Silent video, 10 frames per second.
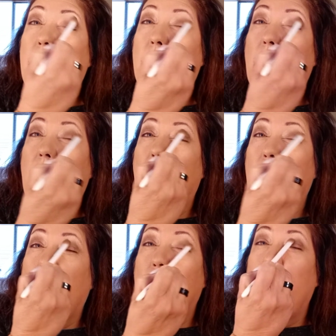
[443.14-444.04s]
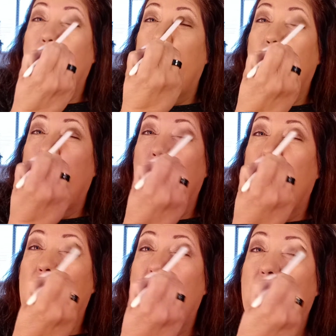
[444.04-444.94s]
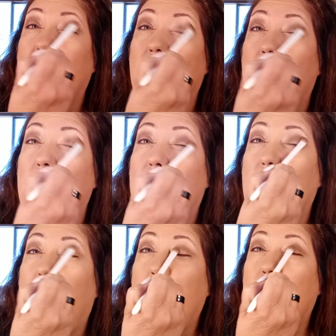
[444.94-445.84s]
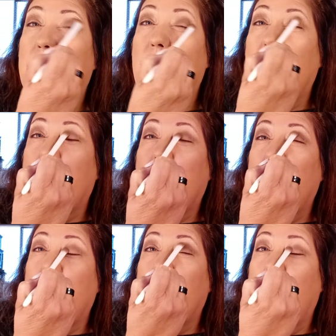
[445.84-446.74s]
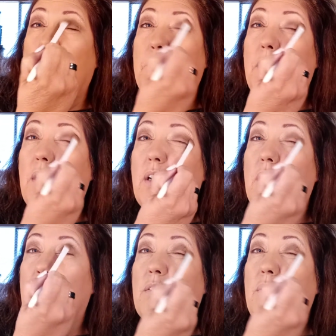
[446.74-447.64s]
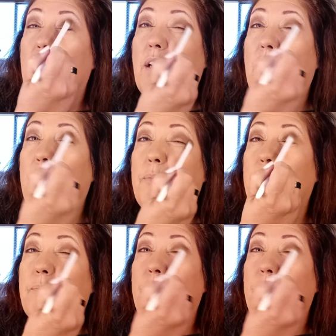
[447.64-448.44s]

they got great skills. I'm just here to kill time. And